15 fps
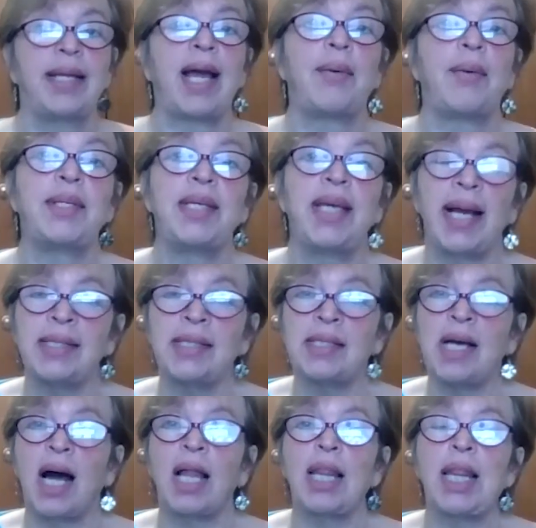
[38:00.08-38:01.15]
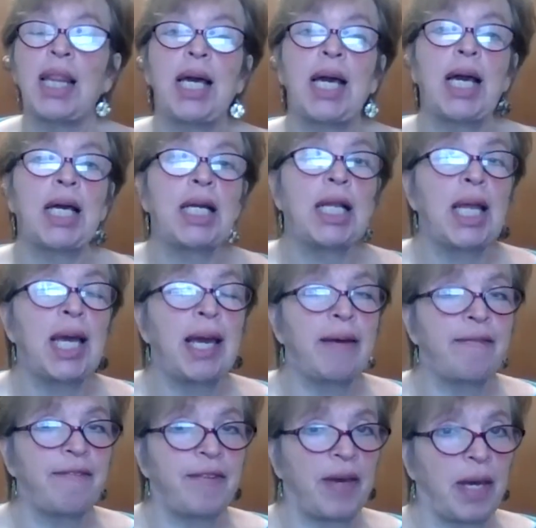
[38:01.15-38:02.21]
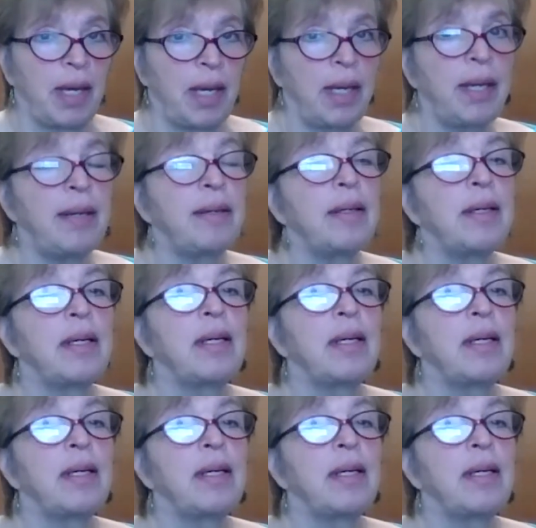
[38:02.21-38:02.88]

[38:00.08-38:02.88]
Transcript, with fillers: Now it gets a little iffy.